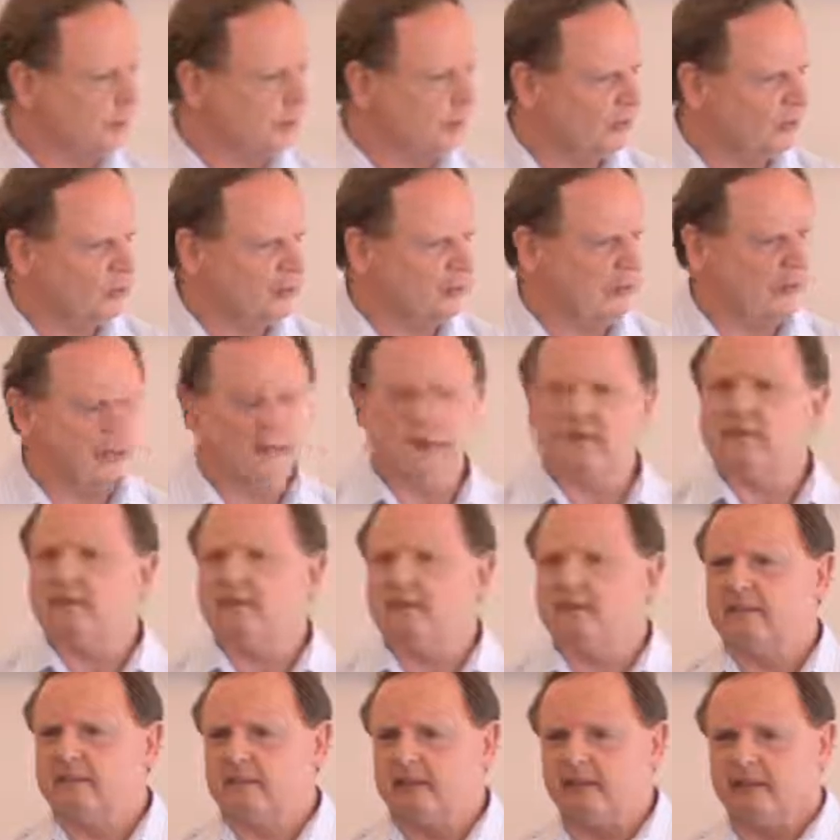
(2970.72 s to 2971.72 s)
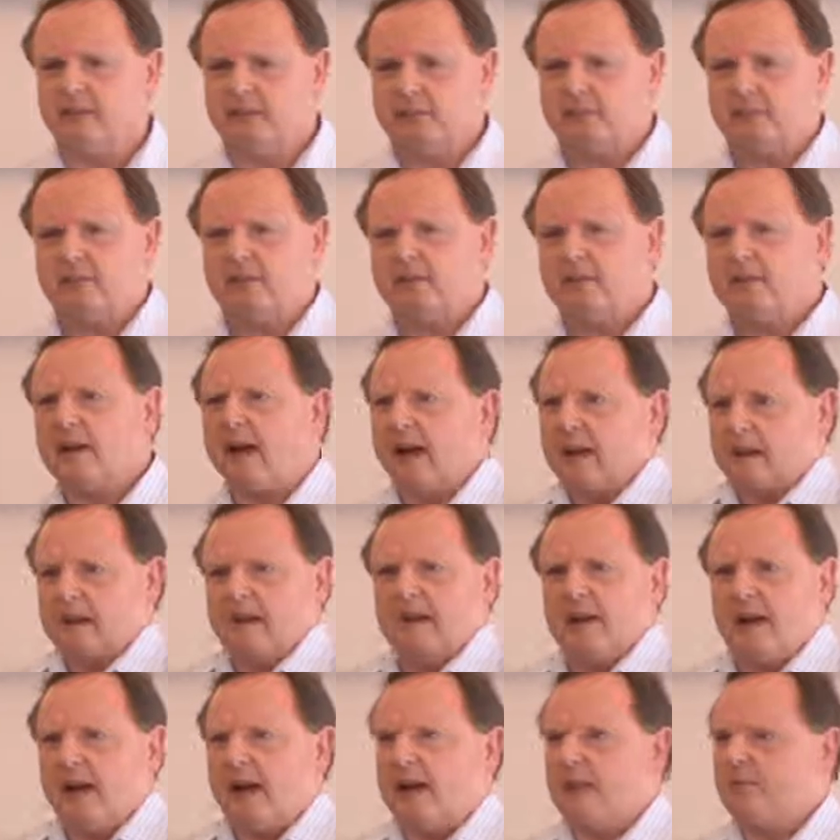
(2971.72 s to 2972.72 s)
movie, let's kind of
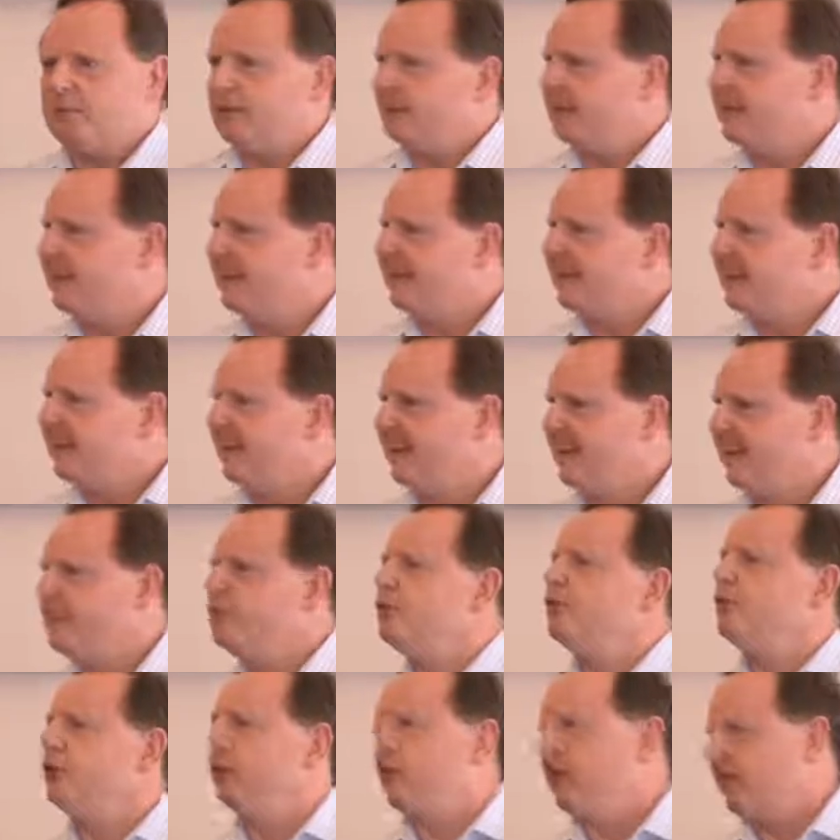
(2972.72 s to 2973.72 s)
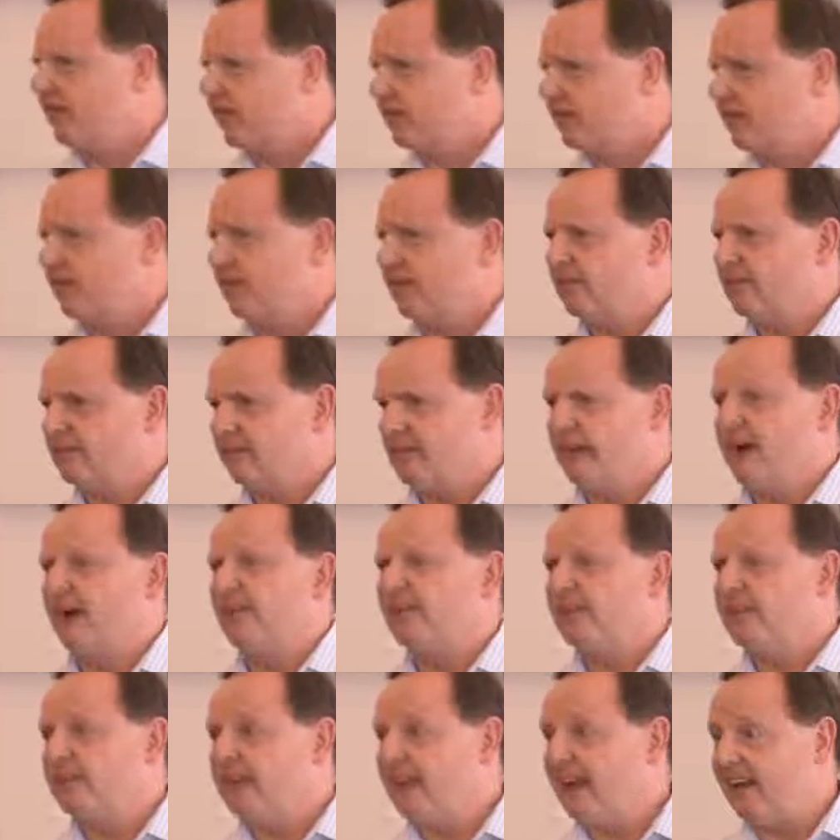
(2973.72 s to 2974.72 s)
huddle up, and enjoy ourselves and
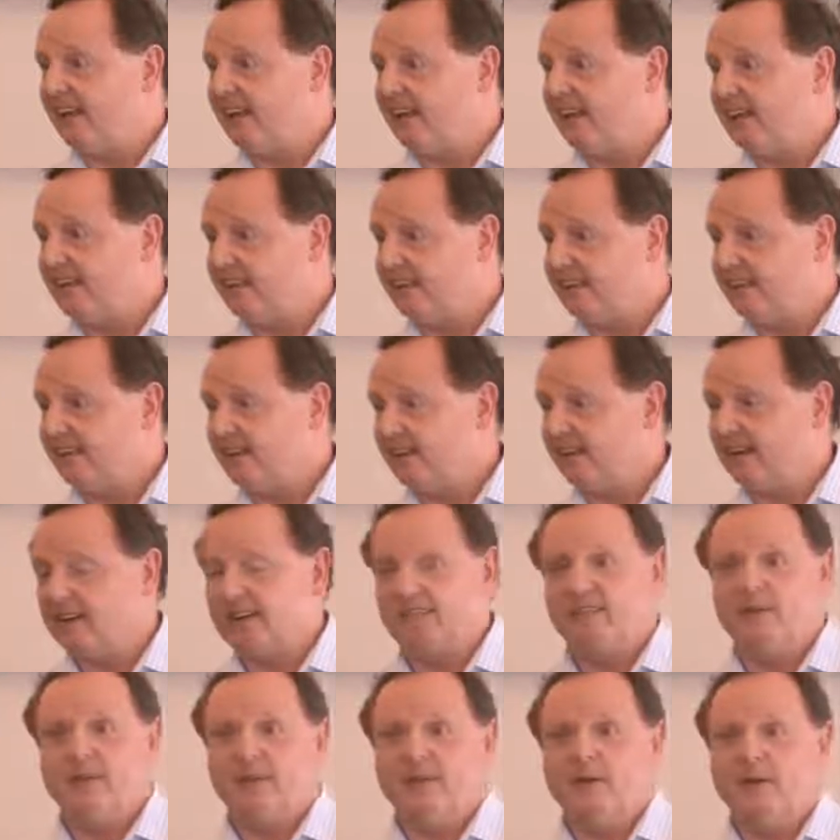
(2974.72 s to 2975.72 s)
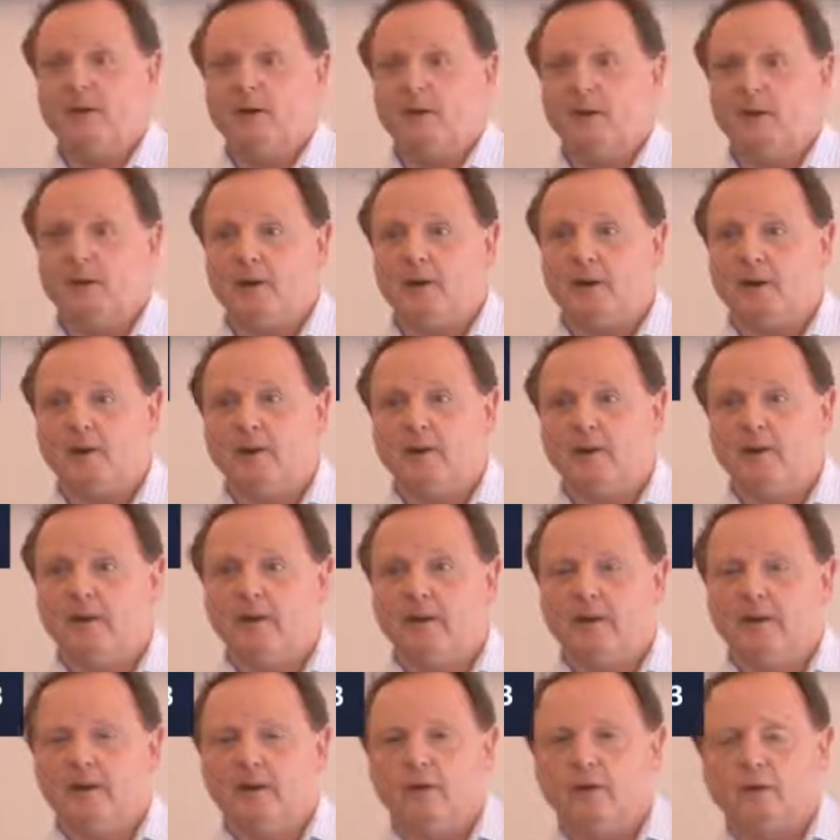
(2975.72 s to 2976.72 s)
laugh together and kind of, you know.
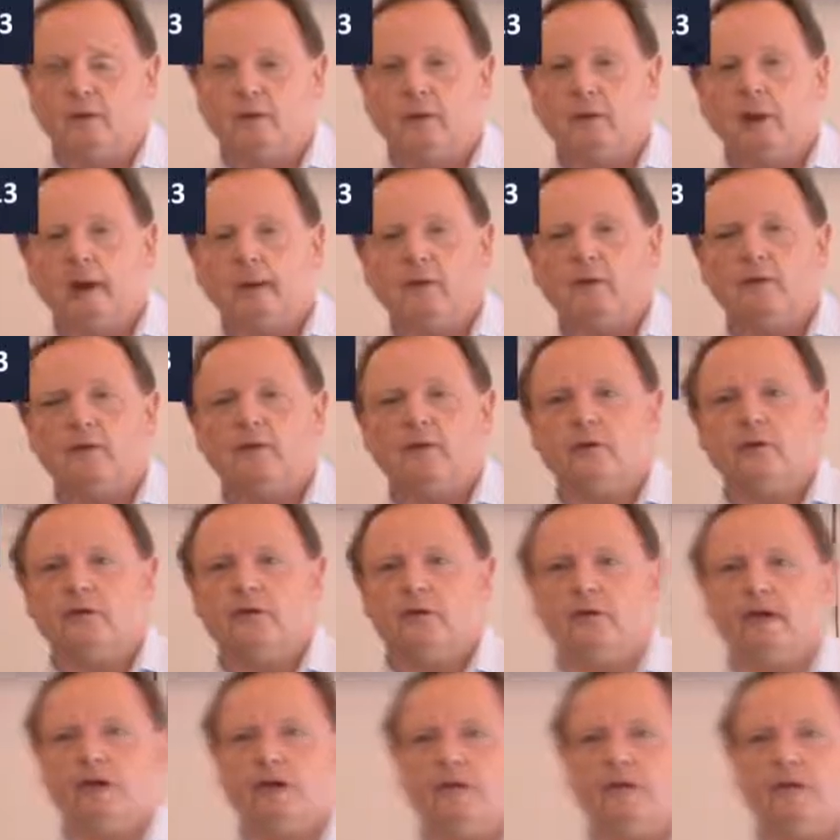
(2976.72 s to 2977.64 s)
So I would just